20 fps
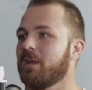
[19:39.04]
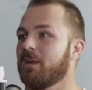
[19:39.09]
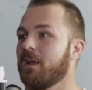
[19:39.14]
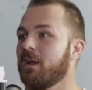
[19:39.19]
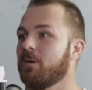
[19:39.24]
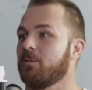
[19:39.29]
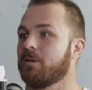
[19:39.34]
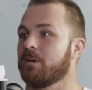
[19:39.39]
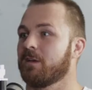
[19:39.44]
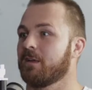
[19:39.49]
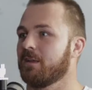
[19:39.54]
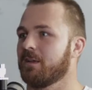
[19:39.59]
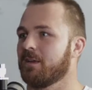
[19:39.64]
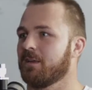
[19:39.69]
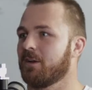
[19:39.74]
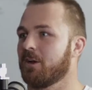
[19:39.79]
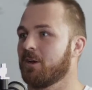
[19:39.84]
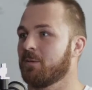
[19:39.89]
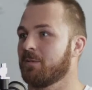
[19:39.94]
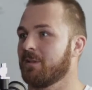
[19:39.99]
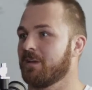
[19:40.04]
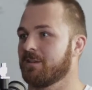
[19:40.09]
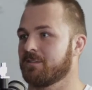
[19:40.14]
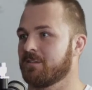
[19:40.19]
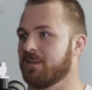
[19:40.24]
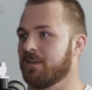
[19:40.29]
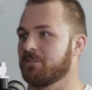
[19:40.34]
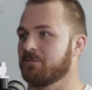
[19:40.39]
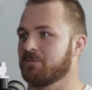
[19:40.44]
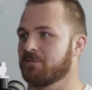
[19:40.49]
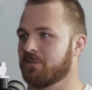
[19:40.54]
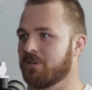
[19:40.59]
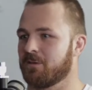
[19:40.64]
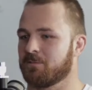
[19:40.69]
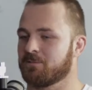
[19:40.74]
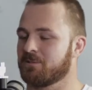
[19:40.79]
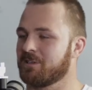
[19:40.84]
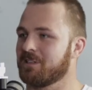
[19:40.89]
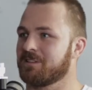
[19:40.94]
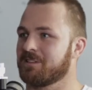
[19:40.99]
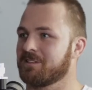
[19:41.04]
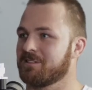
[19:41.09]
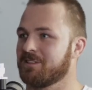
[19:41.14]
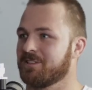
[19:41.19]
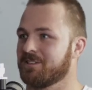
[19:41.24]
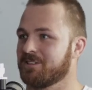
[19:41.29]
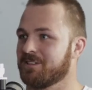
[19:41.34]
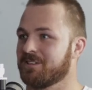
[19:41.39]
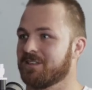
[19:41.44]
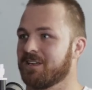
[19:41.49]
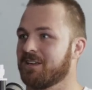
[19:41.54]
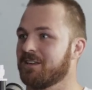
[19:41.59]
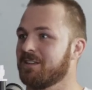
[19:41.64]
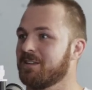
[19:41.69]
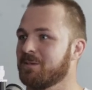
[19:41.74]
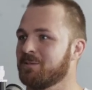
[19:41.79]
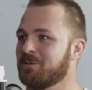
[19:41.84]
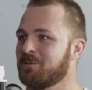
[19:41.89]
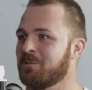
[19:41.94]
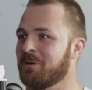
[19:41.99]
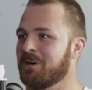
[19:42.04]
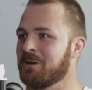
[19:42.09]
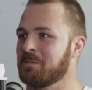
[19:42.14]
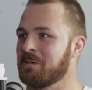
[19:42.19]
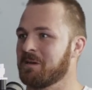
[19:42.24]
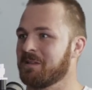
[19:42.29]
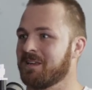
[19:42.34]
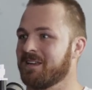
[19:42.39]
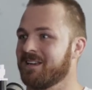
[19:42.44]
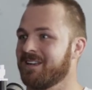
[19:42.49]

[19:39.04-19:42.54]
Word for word: how we were going to get home at that stage. It was like, we'll get this session done and then we'll worry about that